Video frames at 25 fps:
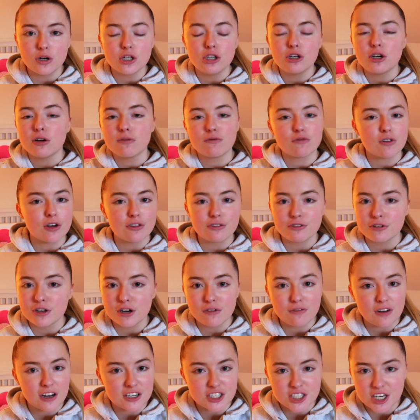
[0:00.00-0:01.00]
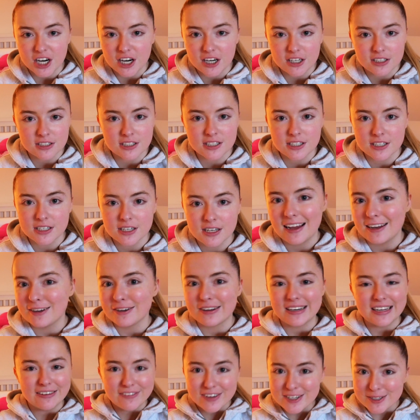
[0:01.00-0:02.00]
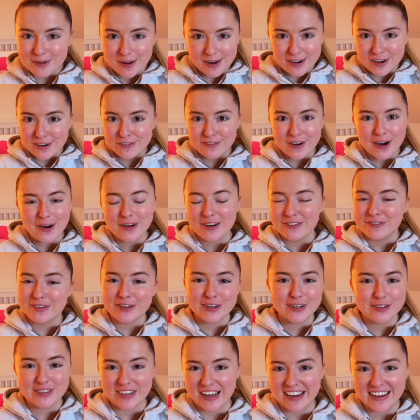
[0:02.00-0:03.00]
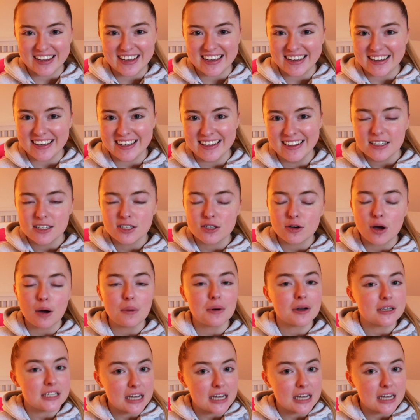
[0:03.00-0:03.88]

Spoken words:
You can run through your flashcards, and you can even do it on your phone if you use Anki. So I would